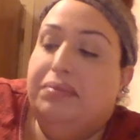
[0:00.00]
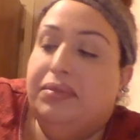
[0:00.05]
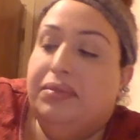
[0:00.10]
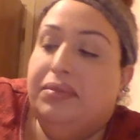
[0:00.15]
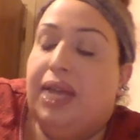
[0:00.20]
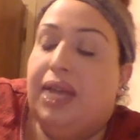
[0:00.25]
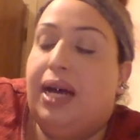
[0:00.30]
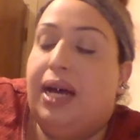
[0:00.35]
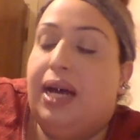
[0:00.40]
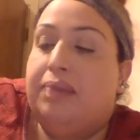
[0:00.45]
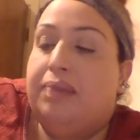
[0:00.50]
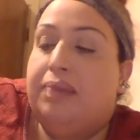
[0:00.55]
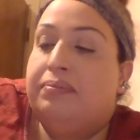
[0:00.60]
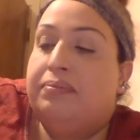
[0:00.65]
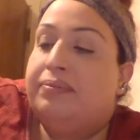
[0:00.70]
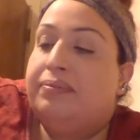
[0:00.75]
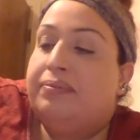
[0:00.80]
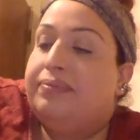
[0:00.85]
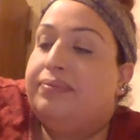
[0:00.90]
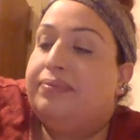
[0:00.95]

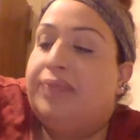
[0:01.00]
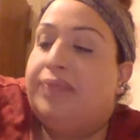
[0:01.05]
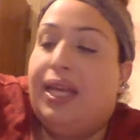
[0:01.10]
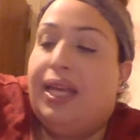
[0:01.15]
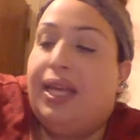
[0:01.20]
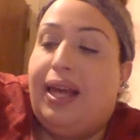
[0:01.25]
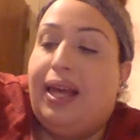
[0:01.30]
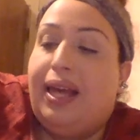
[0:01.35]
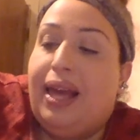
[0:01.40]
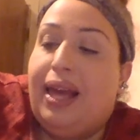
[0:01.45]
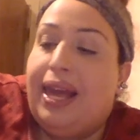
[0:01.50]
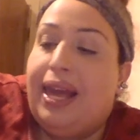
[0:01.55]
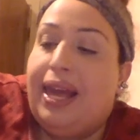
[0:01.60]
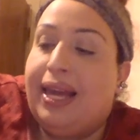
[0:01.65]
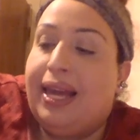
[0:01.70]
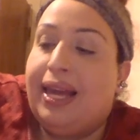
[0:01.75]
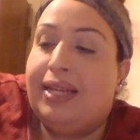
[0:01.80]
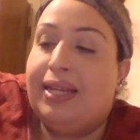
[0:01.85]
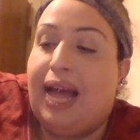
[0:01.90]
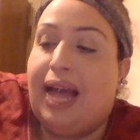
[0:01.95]
um,
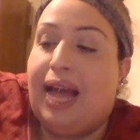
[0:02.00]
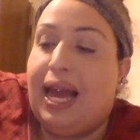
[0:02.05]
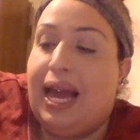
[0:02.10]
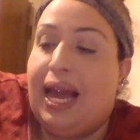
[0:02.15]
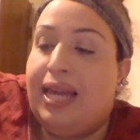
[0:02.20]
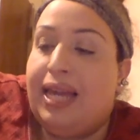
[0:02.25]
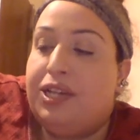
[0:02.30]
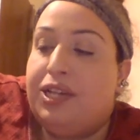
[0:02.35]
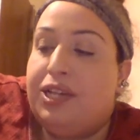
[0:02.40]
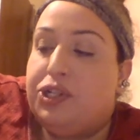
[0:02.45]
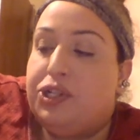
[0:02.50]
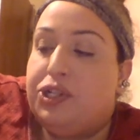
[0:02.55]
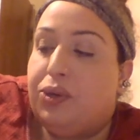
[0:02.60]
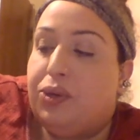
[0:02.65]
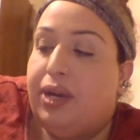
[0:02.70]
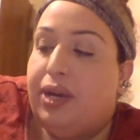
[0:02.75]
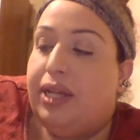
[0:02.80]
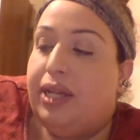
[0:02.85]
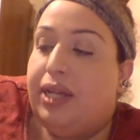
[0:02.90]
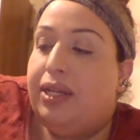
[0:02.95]
and I
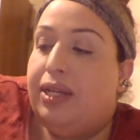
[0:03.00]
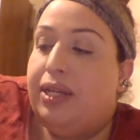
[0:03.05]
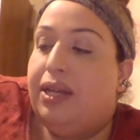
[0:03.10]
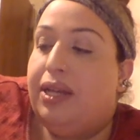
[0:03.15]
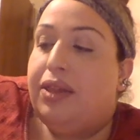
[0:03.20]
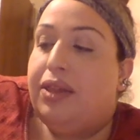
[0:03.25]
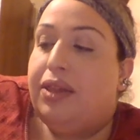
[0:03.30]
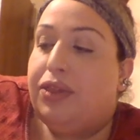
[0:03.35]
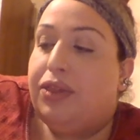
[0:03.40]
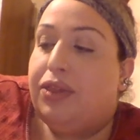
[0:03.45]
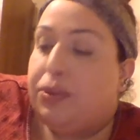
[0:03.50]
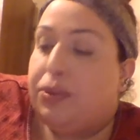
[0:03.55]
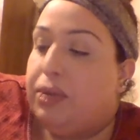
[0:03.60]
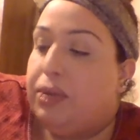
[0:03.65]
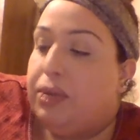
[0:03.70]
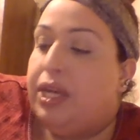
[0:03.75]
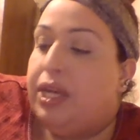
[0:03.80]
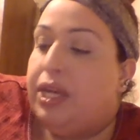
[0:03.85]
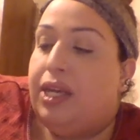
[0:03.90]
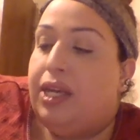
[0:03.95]
enjoyed
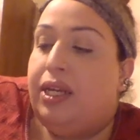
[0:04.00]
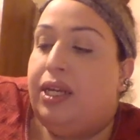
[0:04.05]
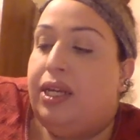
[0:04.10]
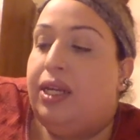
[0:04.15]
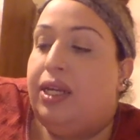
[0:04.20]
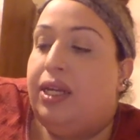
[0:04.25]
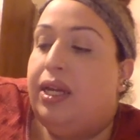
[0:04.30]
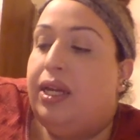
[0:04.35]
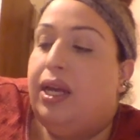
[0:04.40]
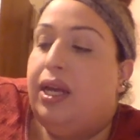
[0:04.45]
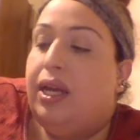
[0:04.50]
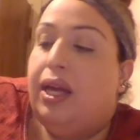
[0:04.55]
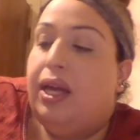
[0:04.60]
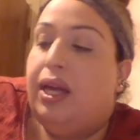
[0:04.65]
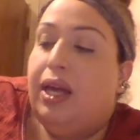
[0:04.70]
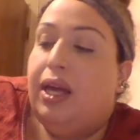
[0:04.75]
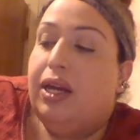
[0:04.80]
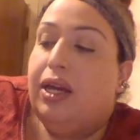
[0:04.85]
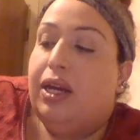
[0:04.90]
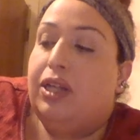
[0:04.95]
three
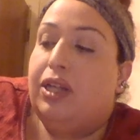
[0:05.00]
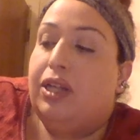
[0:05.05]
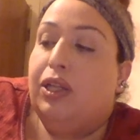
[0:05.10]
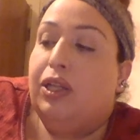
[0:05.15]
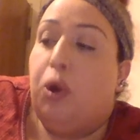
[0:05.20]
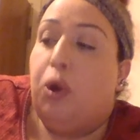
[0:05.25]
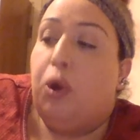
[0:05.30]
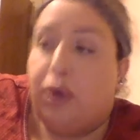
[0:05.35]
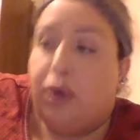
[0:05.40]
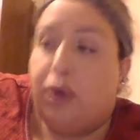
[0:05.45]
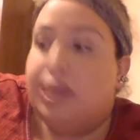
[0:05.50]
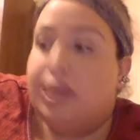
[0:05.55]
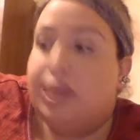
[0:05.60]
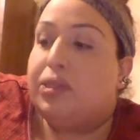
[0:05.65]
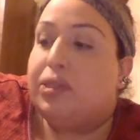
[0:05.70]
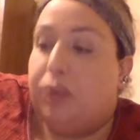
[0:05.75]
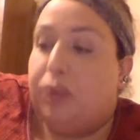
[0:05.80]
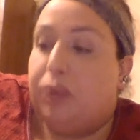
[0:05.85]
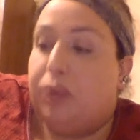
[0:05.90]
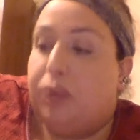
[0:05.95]
glorious
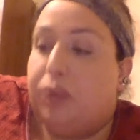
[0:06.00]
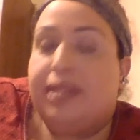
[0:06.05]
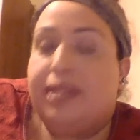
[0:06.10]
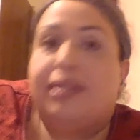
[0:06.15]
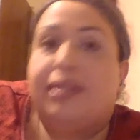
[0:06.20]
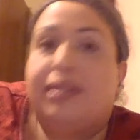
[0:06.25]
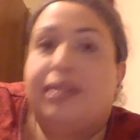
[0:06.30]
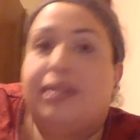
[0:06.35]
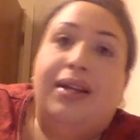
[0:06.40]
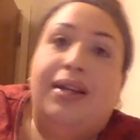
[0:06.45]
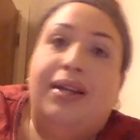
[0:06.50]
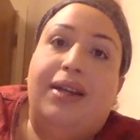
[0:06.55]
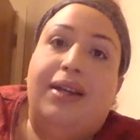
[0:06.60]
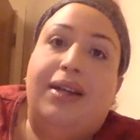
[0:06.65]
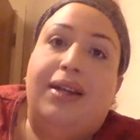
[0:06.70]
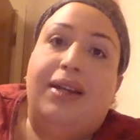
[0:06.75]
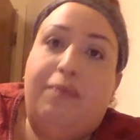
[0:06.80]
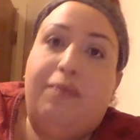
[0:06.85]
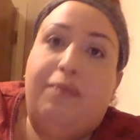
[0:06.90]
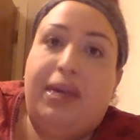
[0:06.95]
weeks
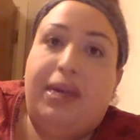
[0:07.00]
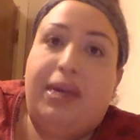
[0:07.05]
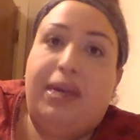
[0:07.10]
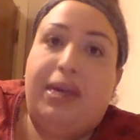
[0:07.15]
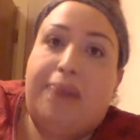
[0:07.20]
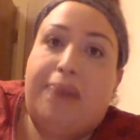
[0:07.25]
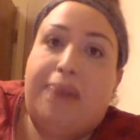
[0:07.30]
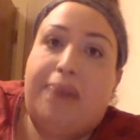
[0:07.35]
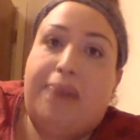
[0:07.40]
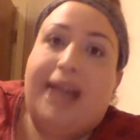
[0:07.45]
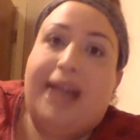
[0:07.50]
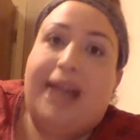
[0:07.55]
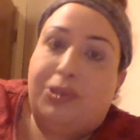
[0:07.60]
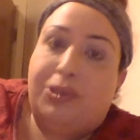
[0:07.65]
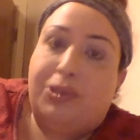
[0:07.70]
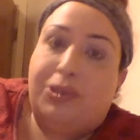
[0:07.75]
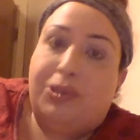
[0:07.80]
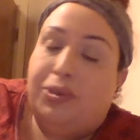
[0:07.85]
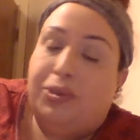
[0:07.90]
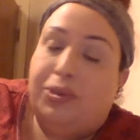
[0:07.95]
of being back at
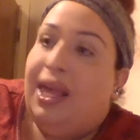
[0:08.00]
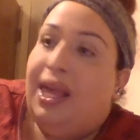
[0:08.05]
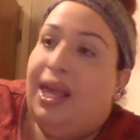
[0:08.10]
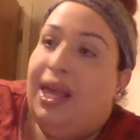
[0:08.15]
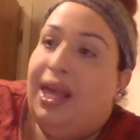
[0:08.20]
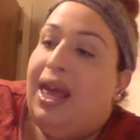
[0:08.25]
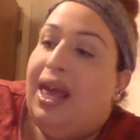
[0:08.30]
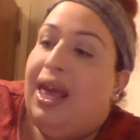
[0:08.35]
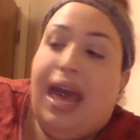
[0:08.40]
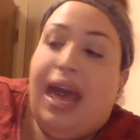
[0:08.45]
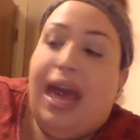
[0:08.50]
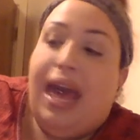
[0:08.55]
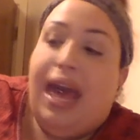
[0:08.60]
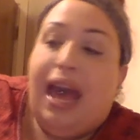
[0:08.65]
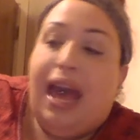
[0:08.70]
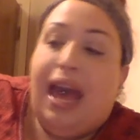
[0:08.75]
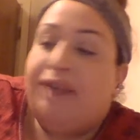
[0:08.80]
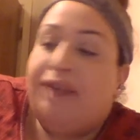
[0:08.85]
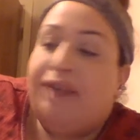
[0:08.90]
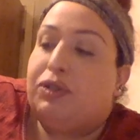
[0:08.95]
school
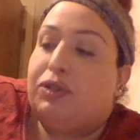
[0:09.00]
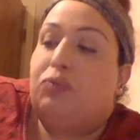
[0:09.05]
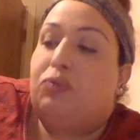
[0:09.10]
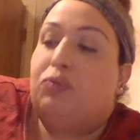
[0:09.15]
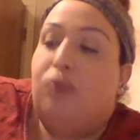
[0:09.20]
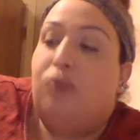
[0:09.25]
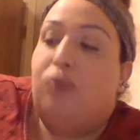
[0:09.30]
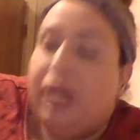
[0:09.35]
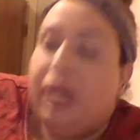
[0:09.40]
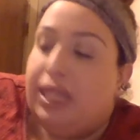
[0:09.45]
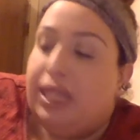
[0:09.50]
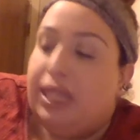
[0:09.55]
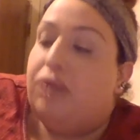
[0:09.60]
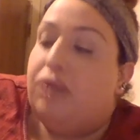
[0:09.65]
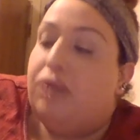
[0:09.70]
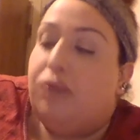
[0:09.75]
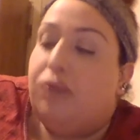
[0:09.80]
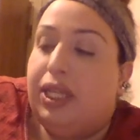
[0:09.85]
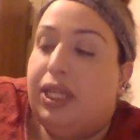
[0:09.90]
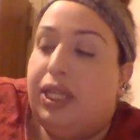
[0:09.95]
after really,
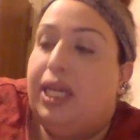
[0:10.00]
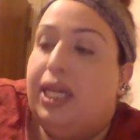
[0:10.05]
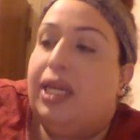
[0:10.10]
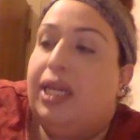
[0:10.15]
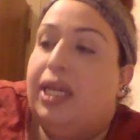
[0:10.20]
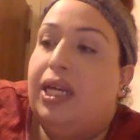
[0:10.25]
really,